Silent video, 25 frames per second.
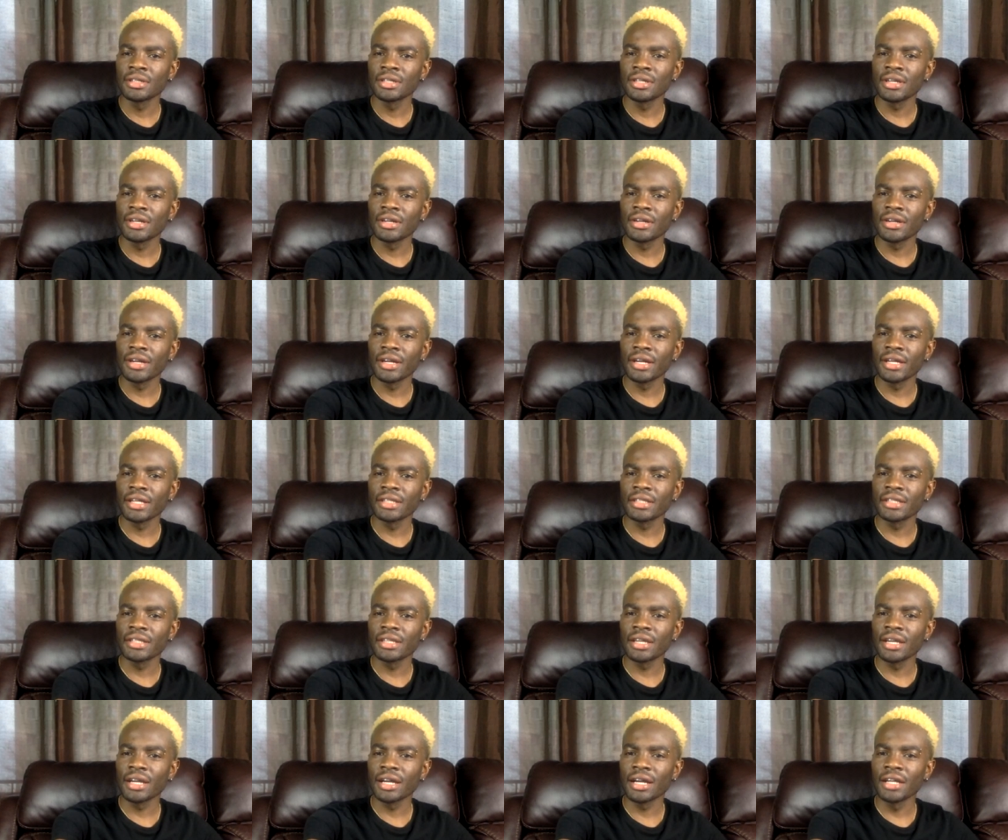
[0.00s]
All right,
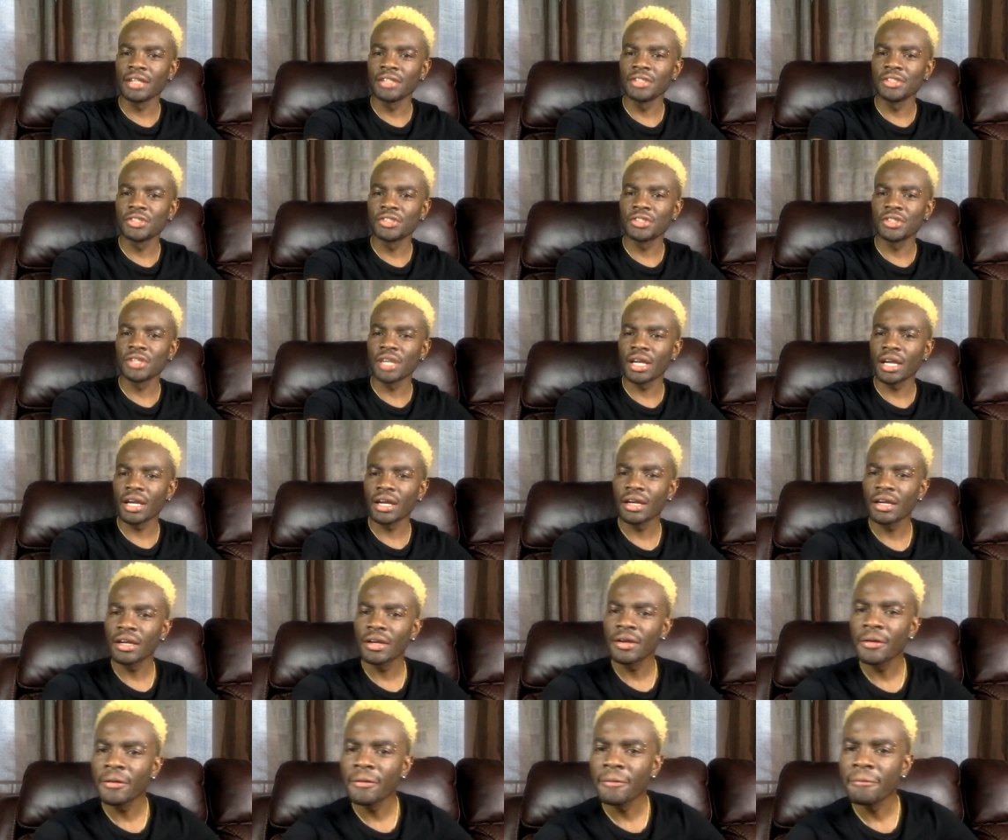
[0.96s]

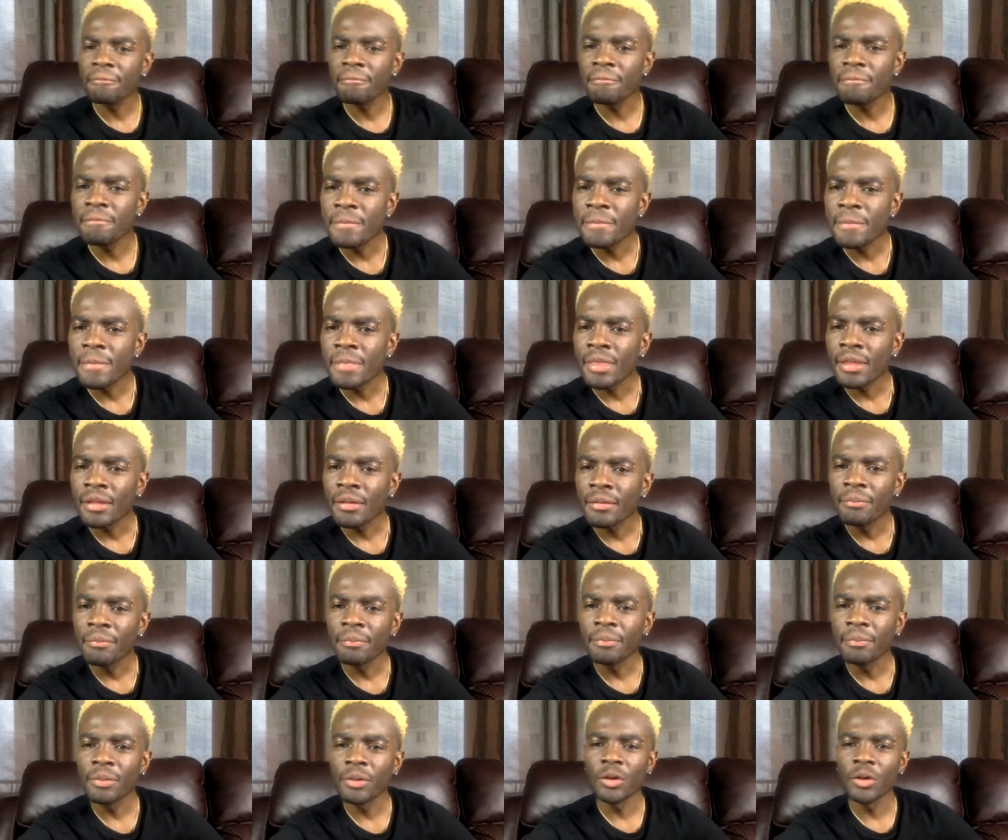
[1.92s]
Andrea,
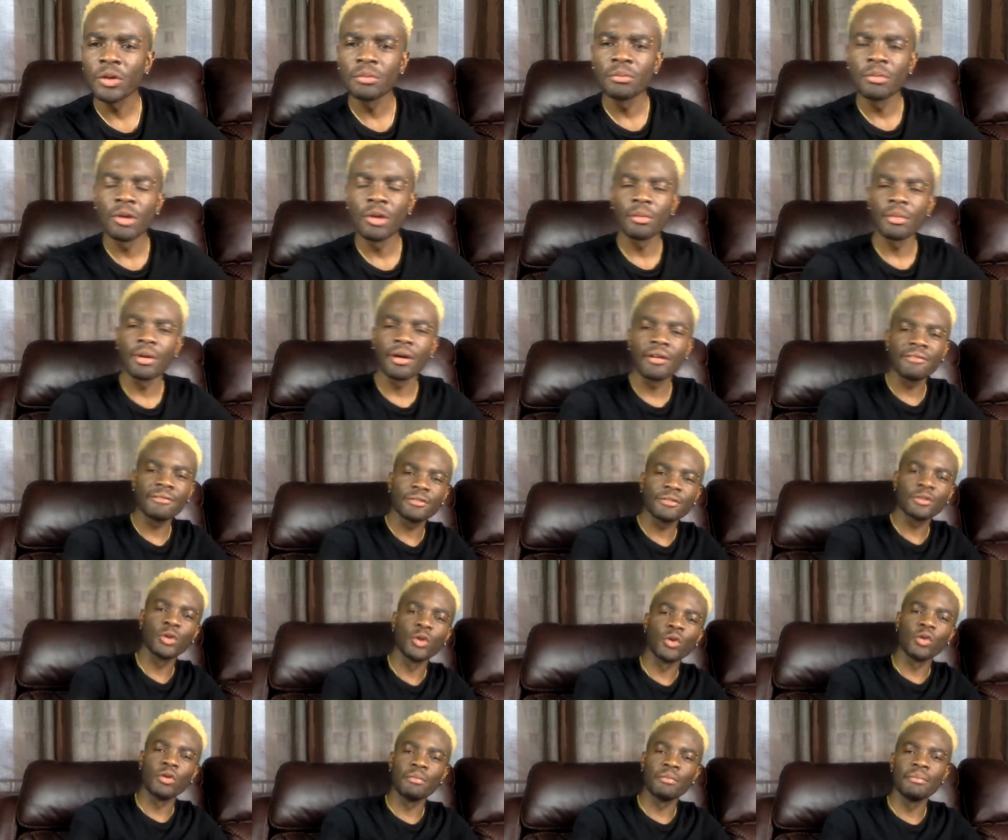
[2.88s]
proud mom of
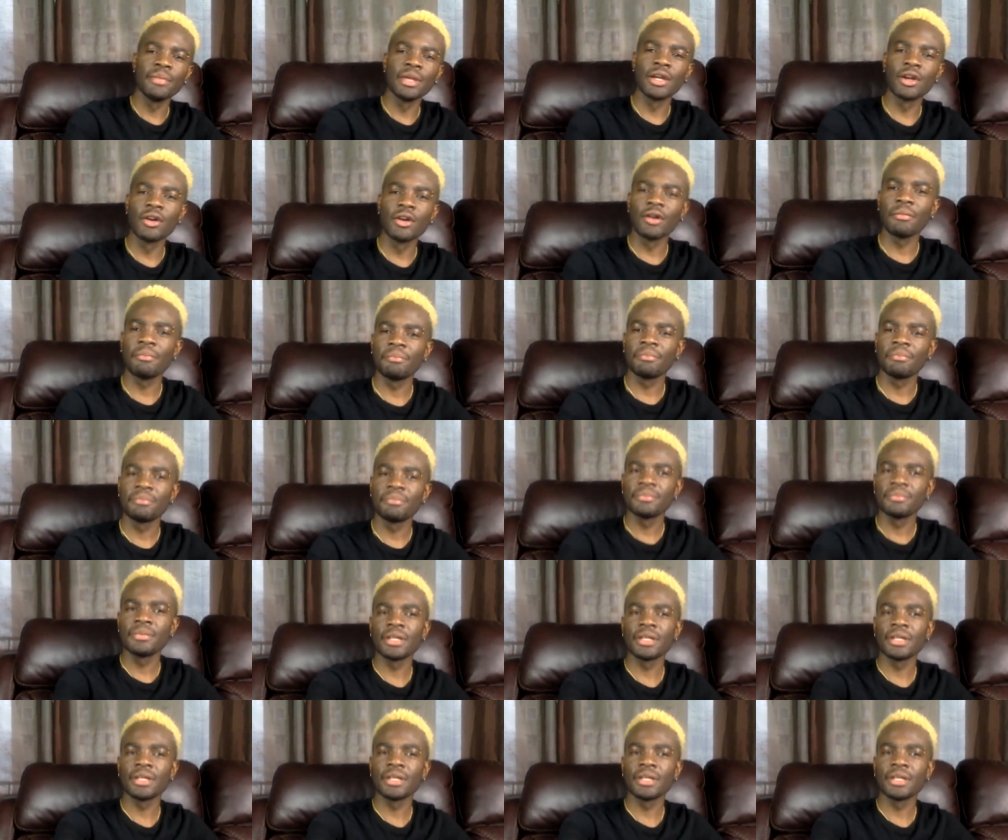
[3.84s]
two, big up.